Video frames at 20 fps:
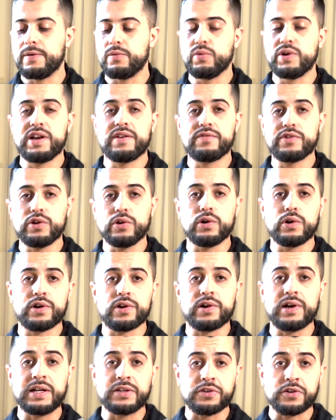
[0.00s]
Whenever you
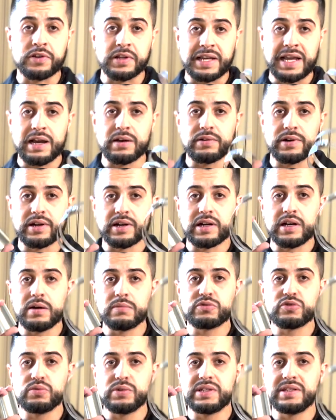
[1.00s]
order under the counter, it
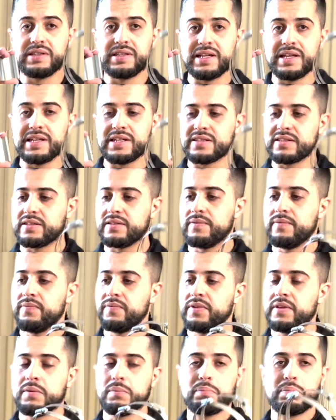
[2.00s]
comes with this
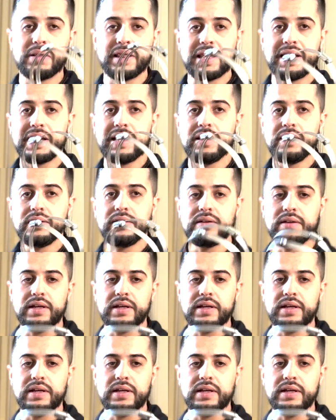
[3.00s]
plate,